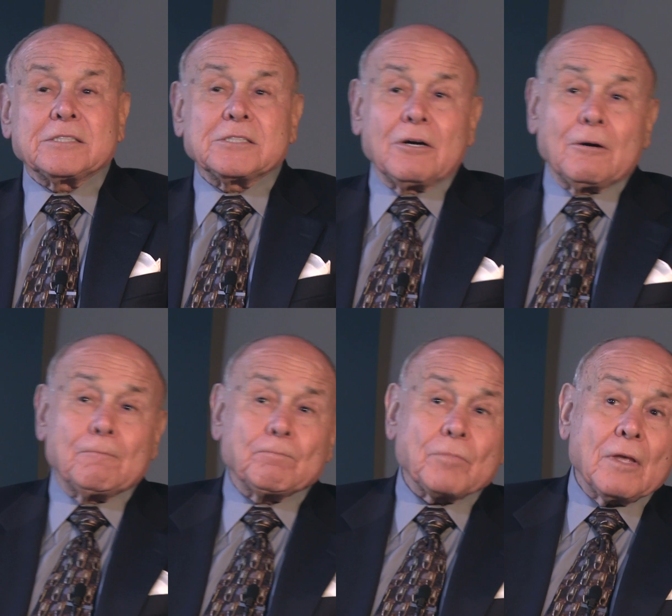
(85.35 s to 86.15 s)

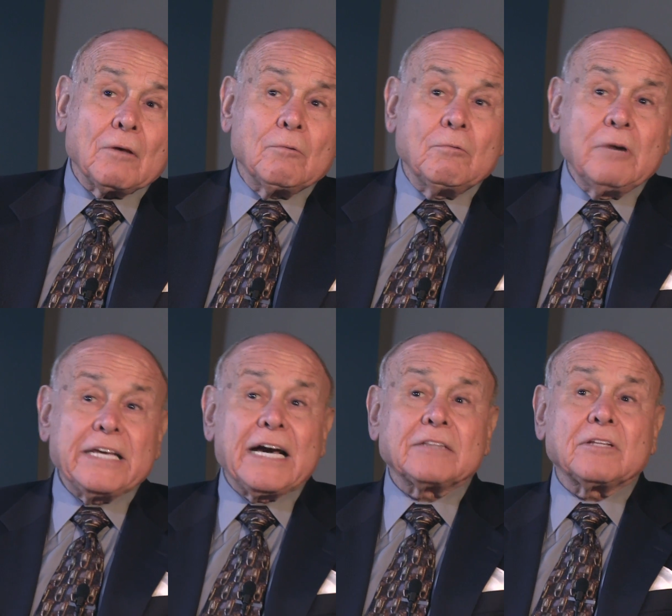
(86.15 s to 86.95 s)
So
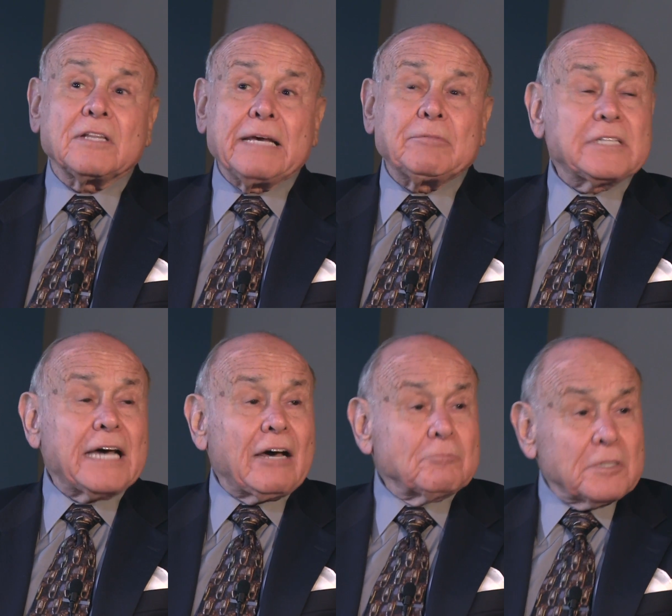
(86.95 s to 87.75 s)
we got the labor
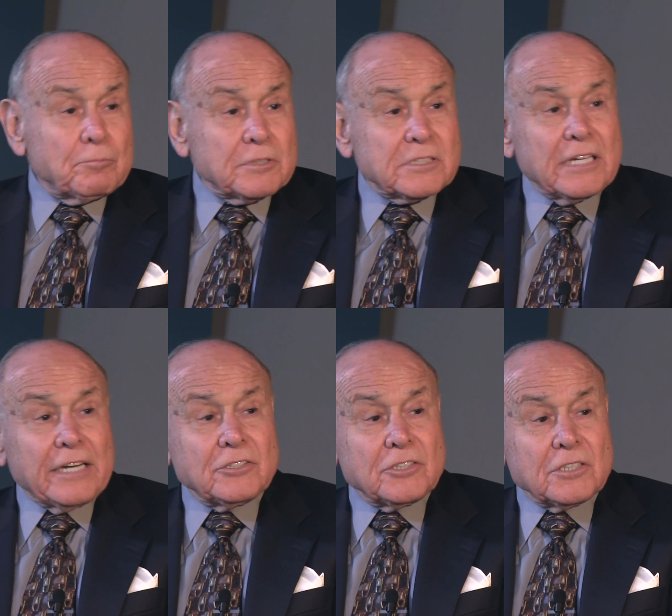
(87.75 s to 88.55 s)
down with
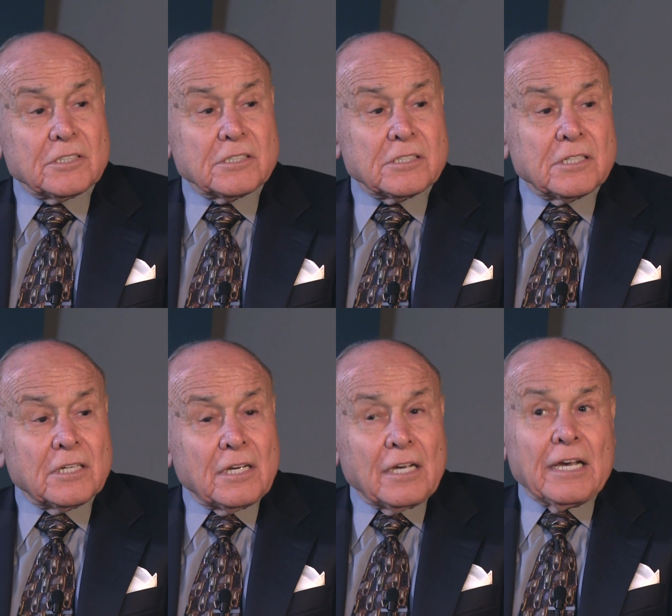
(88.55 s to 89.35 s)
percentages.